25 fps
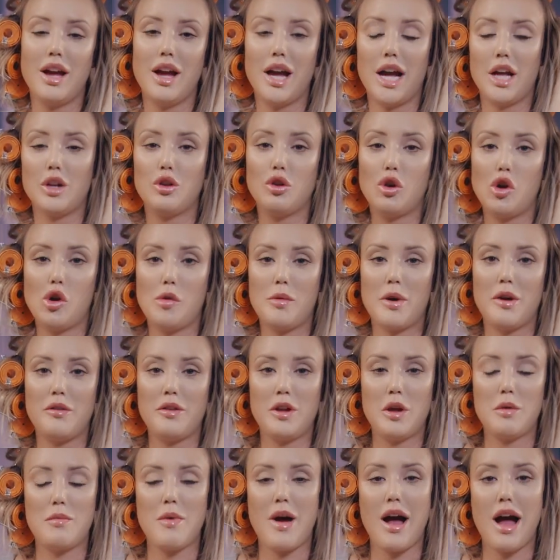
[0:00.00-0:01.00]
I don't know about
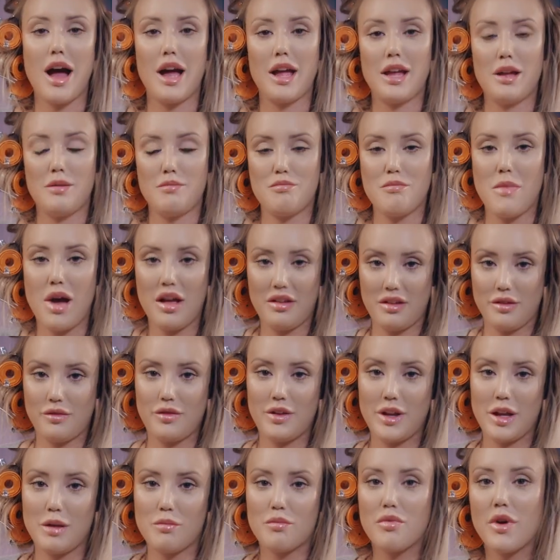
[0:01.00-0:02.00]
you, but I am
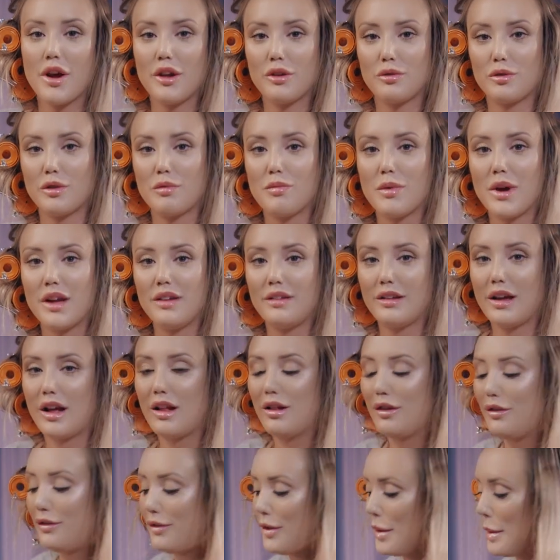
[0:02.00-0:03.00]
massively impressed with
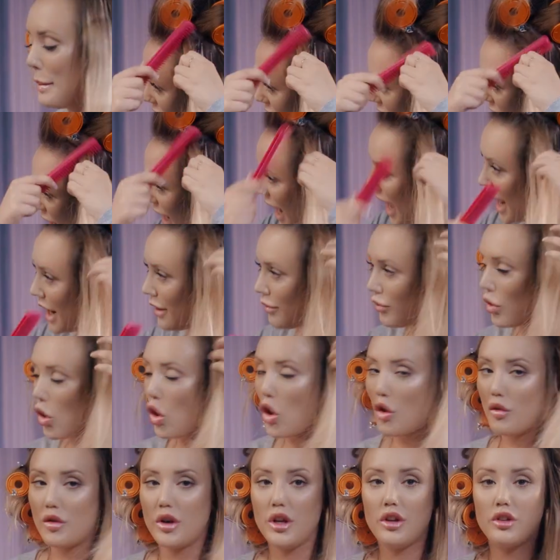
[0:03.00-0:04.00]
myself. And I've
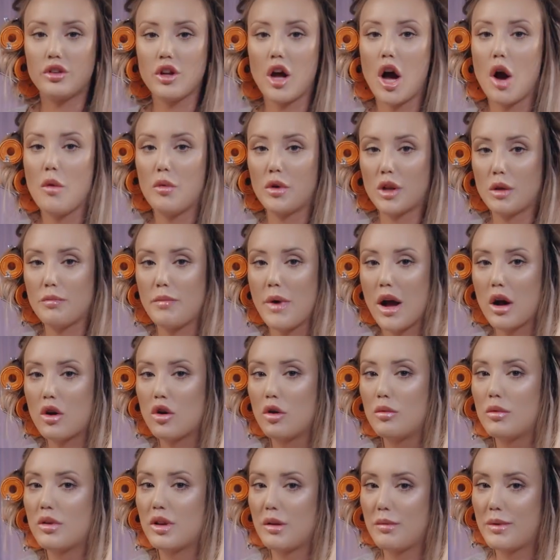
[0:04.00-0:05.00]
already started with a back
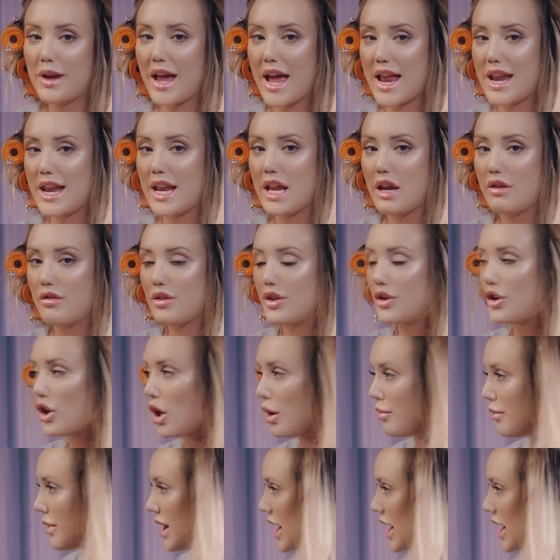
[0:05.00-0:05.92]
comb because I'm getting nearer the top